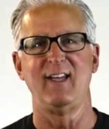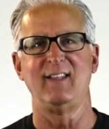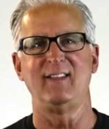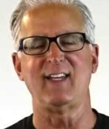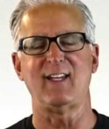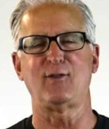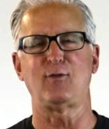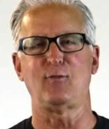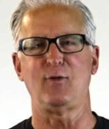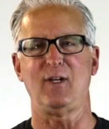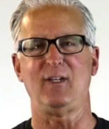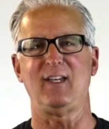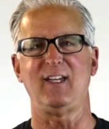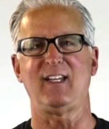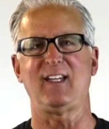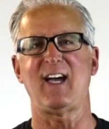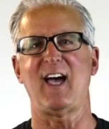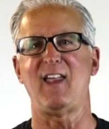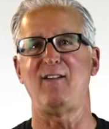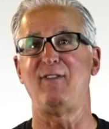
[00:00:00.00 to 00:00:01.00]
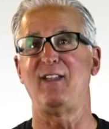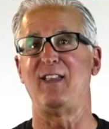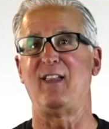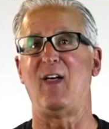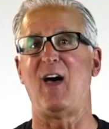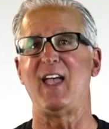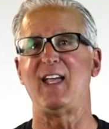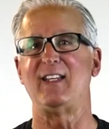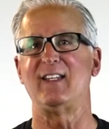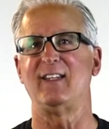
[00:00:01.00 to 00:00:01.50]
That's really kind of
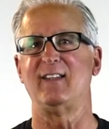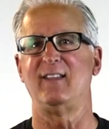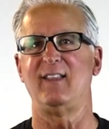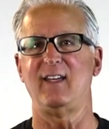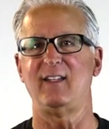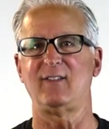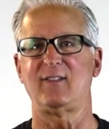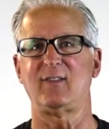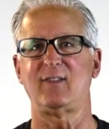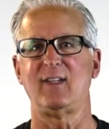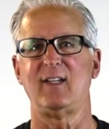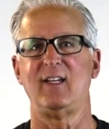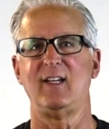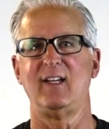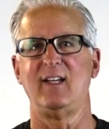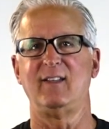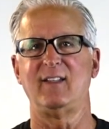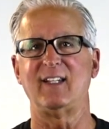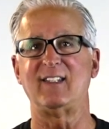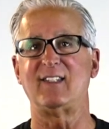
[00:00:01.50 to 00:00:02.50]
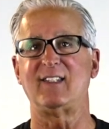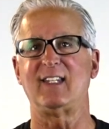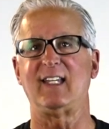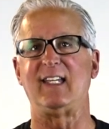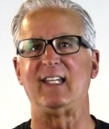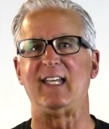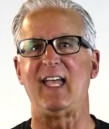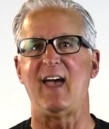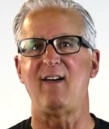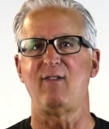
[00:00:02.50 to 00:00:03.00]
enlightened, that's
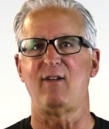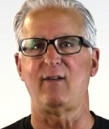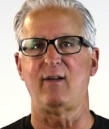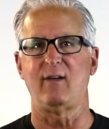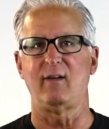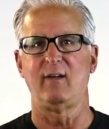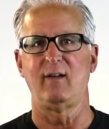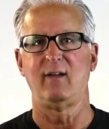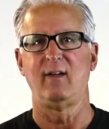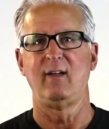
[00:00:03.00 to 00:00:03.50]
together,